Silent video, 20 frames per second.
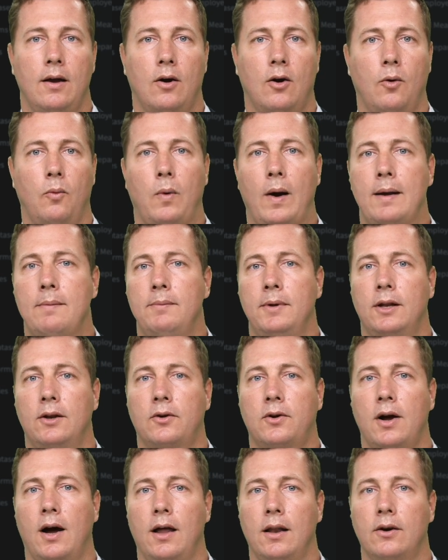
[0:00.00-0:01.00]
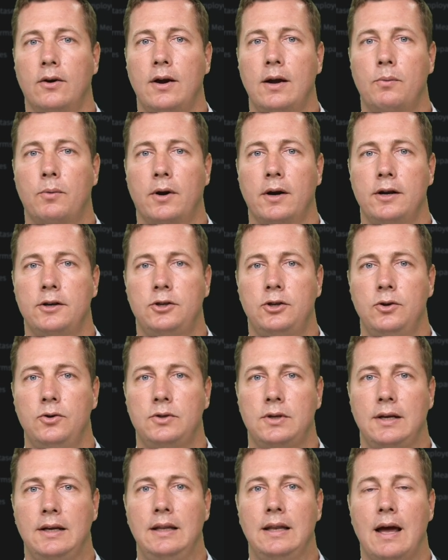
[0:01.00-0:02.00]
or white middle color, and we're going to
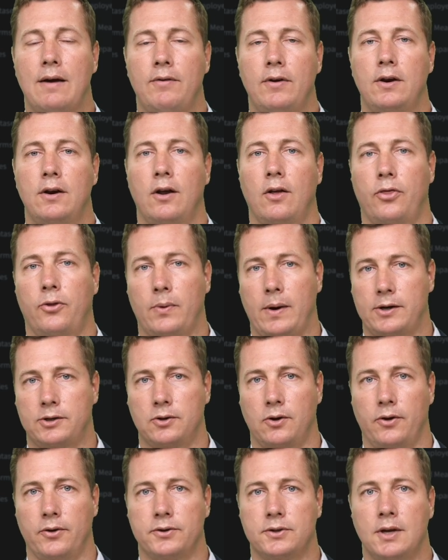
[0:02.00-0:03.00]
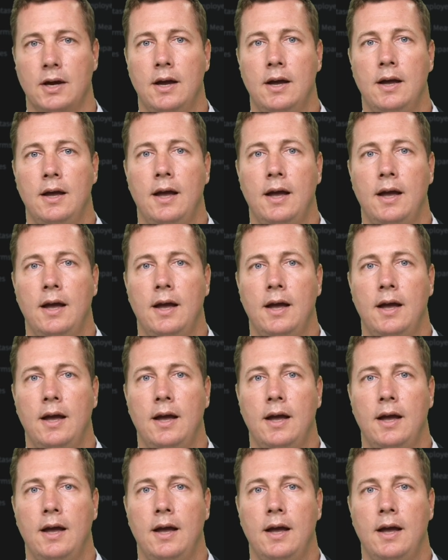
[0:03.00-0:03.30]
choose 11 thresholds.